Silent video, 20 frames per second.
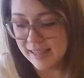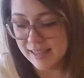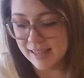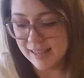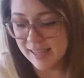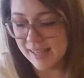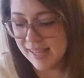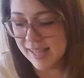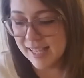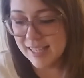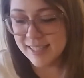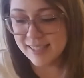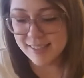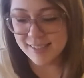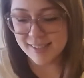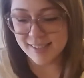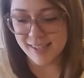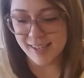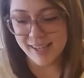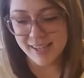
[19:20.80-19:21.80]

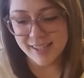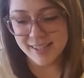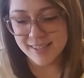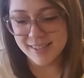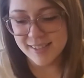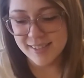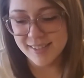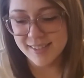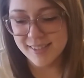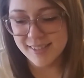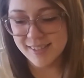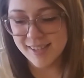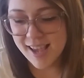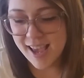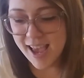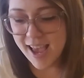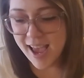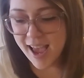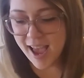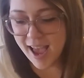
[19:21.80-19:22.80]
this is
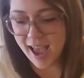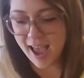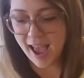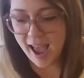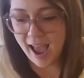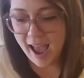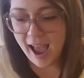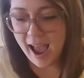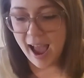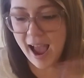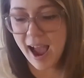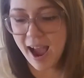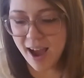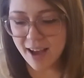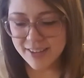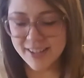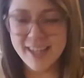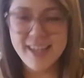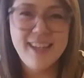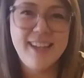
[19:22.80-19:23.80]

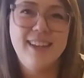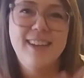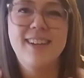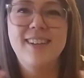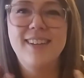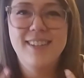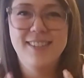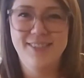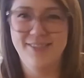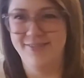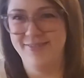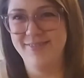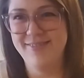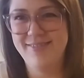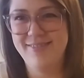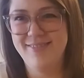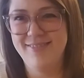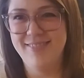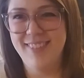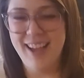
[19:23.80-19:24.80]

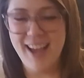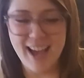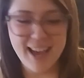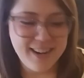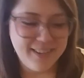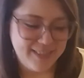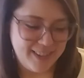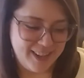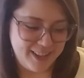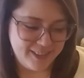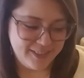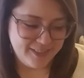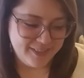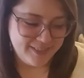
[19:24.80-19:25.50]
I don't know.